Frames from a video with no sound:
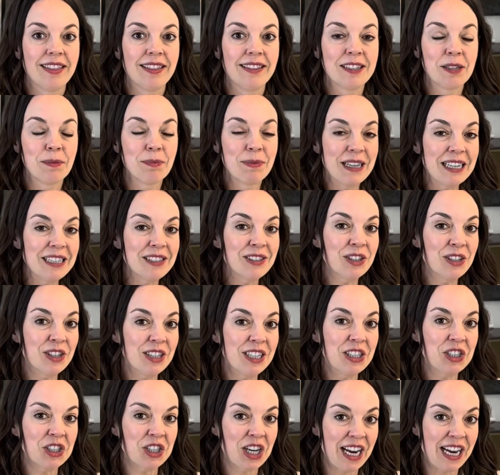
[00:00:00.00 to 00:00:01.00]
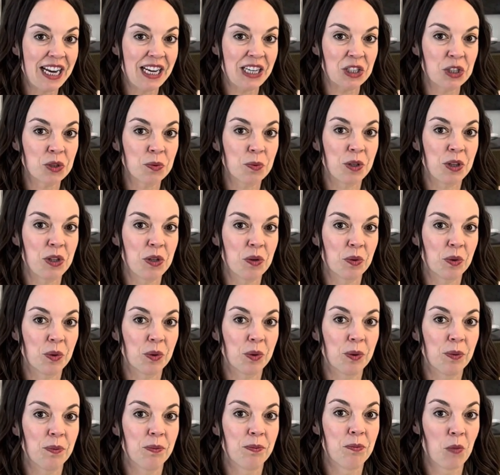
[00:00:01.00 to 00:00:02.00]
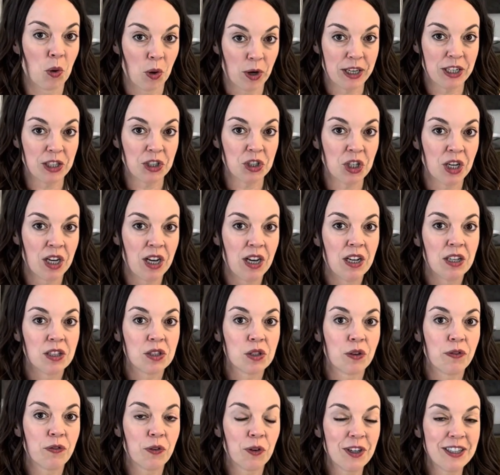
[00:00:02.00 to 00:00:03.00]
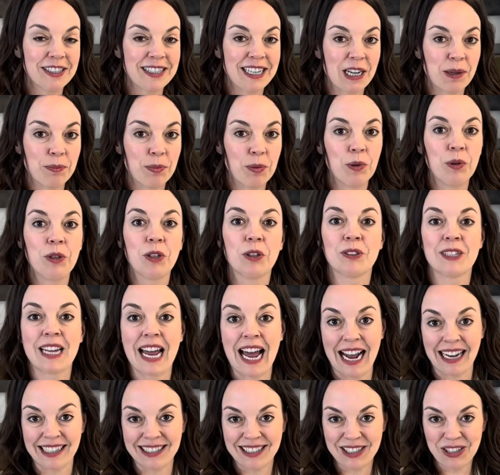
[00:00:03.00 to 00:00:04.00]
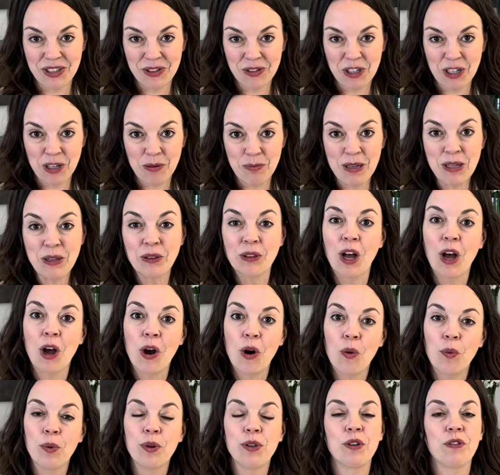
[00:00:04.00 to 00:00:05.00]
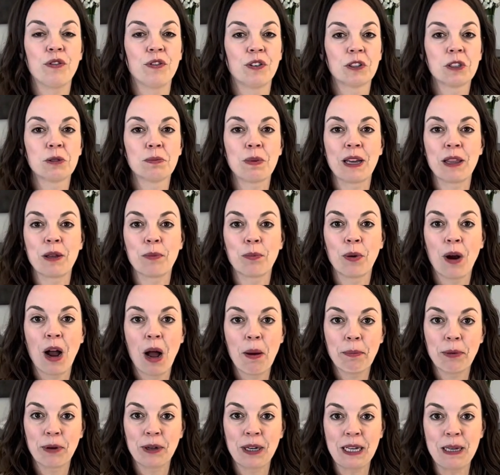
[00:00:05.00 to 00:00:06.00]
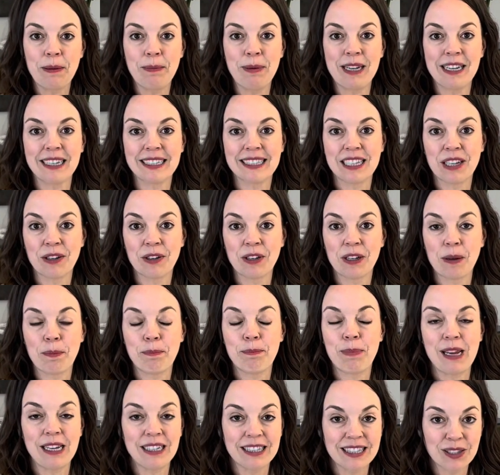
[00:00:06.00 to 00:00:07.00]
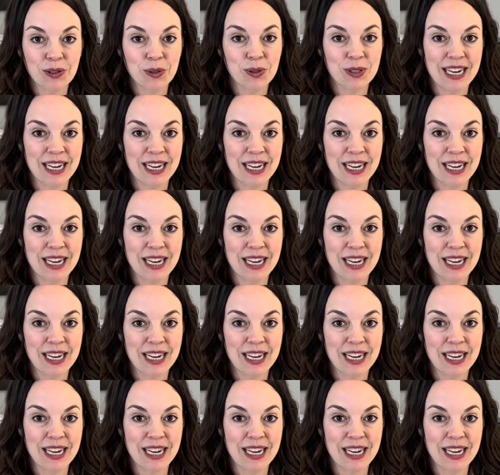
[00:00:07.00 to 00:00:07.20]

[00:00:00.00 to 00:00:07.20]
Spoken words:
some things are going to change with your mortgage. So for example, your taxes are going to be low when you first buy the property because they're going to base those